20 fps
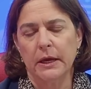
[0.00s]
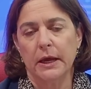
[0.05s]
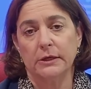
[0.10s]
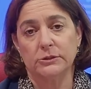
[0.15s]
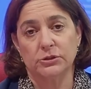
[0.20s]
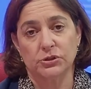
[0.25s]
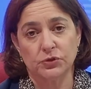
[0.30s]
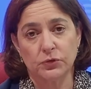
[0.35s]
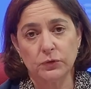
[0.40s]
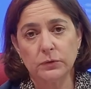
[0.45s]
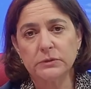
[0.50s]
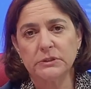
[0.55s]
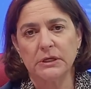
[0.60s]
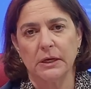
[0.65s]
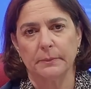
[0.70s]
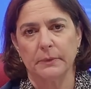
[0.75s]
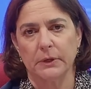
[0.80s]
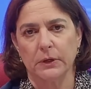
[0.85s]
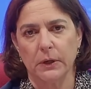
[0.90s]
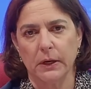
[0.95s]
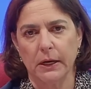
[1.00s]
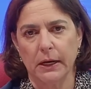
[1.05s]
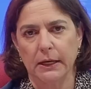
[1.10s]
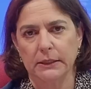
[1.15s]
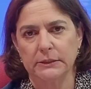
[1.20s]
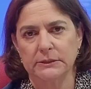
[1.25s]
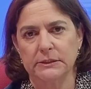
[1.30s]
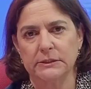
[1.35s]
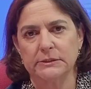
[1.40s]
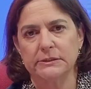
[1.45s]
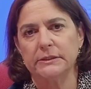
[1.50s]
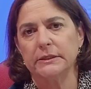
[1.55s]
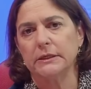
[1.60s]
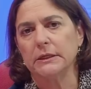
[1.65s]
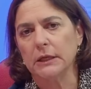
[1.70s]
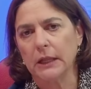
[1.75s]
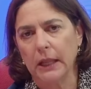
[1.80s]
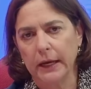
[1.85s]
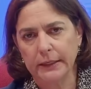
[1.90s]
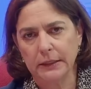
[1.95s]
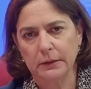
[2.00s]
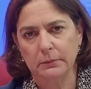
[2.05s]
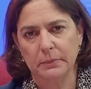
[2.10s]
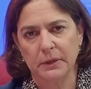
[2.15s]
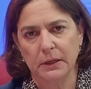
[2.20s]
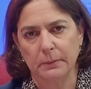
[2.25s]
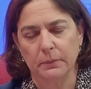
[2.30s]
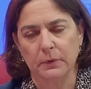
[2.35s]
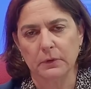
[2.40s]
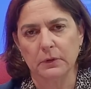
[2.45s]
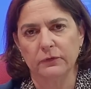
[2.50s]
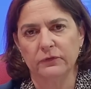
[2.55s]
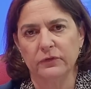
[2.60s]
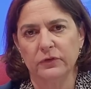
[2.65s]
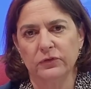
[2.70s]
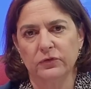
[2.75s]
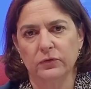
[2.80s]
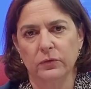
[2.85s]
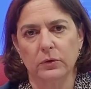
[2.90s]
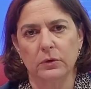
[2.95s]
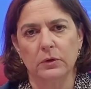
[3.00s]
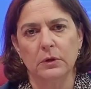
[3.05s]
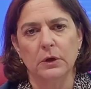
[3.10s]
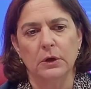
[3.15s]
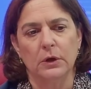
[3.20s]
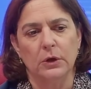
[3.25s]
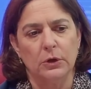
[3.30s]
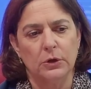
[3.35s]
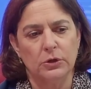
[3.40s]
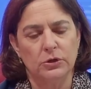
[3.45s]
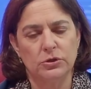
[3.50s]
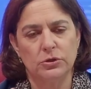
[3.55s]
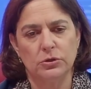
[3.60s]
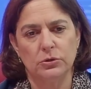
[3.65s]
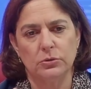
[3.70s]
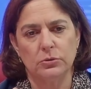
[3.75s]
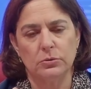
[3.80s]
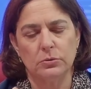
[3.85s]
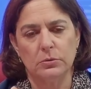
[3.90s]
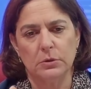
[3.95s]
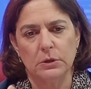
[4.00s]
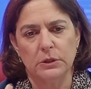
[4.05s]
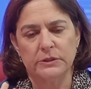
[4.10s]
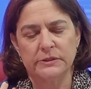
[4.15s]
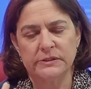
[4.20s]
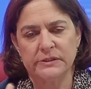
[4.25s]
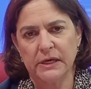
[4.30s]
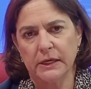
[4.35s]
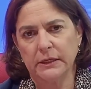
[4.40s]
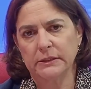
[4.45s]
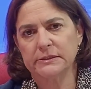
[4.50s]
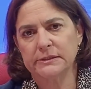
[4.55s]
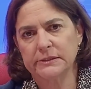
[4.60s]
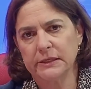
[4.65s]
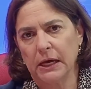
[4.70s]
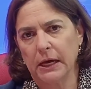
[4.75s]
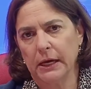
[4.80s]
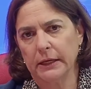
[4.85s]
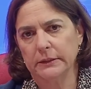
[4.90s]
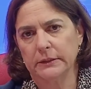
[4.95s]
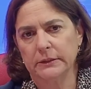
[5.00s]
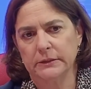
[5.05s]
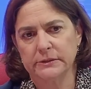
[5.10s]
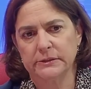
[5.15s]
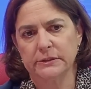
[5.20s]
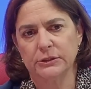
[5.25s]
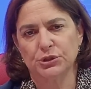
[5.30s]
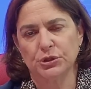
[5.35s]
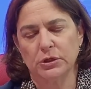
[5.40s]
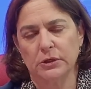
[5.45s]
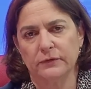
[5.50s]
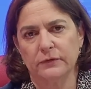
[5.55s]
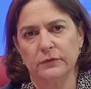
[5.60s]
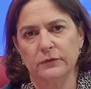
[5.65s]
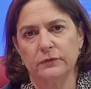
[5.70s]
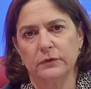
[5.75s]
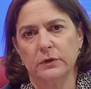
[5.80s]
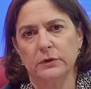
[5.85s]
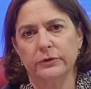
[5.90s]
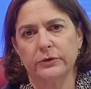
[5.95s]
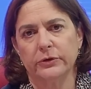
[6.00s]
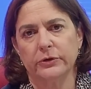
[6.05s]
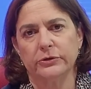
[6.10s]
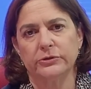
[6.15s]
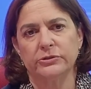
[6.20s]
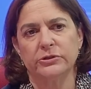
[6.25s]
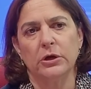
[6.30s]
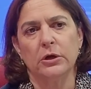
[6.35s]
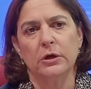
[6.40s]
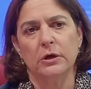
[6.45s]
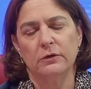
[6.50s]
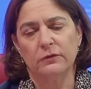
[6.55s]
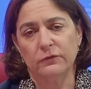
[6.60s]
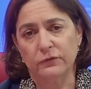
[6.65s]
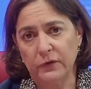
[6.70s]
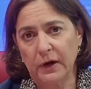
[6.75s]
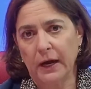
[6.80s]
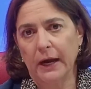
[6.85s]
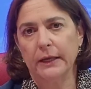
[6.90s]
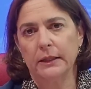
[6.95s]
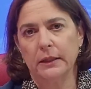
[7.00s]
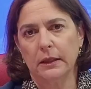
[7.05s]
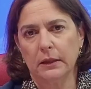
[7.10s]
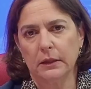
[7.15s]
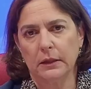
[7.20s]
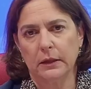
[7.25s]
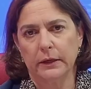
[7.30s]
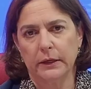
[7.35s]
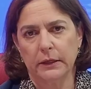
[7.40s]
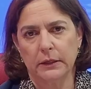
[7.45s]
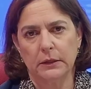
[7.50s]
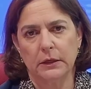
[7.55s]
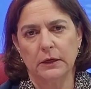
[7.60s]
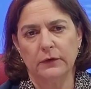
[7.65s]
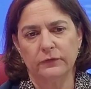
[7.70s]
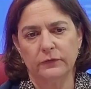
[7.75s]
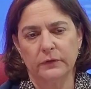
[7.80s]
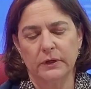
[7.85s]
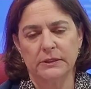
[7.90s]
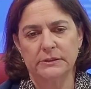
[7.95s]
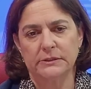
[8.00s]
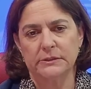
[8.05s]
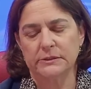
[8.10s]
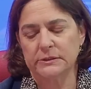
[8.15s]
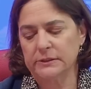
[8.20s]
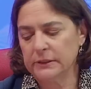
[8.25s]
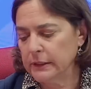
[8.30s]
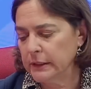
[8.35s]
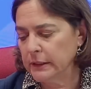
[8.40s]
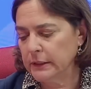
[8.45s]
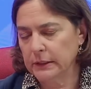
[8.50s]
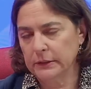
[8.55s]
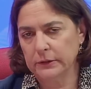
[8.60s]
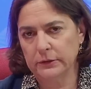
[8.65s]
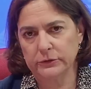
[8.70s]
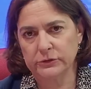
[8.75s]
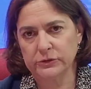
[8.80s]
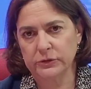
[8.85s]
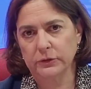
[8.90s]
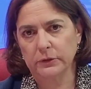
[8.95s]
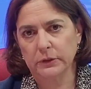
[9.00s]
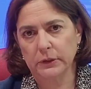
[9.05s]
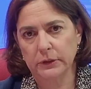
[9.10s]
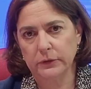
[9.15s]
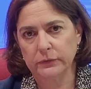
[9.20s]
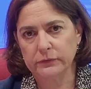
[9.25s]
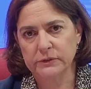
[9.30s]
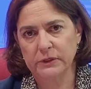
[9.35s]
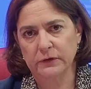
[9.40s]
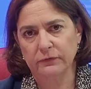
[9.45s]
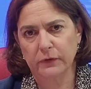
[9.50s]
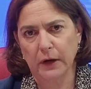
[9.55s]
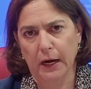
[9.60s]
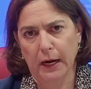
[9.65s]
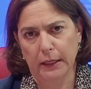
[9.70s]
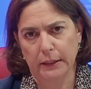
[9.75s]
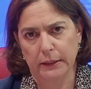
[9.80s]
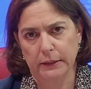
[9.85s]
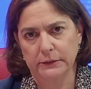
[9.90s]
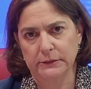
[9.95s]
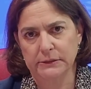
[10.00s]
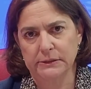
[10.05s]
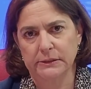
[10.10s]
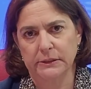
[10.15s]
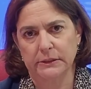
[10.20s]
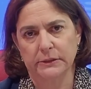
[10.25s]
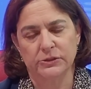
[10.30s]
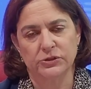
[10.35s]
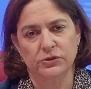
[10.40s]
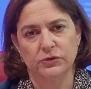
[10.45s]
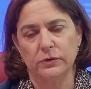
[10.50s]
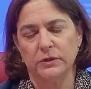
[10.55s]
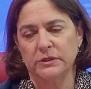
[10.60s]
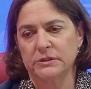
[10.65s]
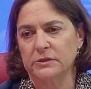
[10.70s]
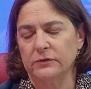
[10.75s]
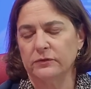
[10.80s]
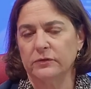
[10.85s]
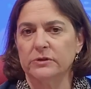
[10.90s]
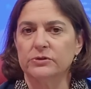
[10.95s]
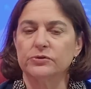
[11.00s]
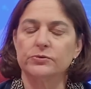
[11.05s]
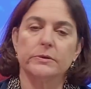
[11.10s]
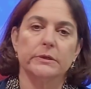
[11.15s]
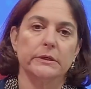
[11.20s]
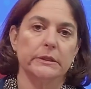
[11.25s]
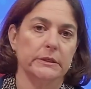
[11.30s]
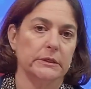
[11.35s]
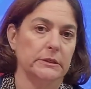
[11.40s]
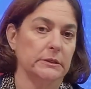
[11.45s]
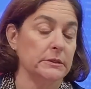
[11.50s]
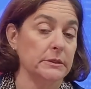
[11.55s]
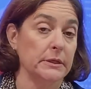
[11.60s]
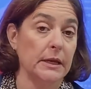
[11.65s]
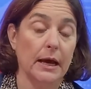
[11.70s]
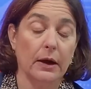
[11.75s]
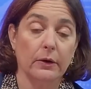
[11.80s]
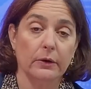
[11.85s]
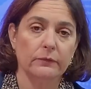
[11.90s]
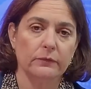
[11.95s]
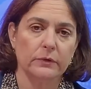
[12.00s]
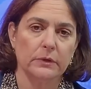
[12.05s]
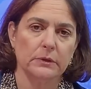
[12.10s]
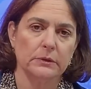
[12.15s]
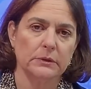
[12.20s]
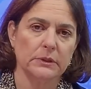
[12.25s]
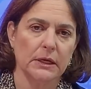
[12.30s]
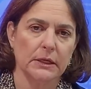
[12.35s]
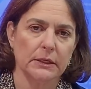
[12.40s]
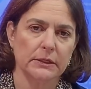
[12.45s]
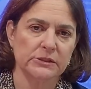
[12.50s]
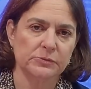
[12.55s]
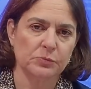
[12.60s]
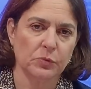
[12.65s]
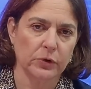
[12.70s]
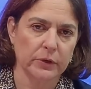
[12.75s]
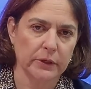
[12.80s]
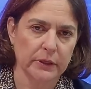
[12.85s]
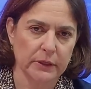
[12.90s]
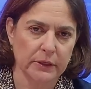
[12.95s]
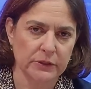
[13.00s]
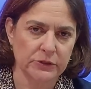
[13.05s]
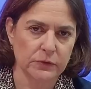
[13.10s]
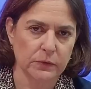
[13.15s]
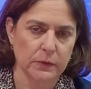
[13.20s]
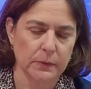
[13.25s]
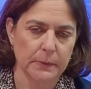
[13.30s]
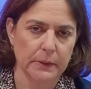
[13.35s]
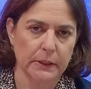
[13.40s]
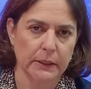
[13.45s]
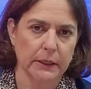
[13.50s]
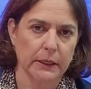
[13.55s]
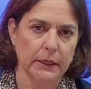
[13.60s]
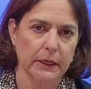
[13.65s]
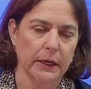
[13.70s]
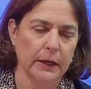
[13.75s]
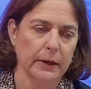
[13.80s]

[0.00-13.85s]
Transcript: as true Democrats, as the enlightened people of Israel, to set aside the decision of the voters violently, if necessary, and they're certainly using violence in the streets of Israel, and now even they exported it to America.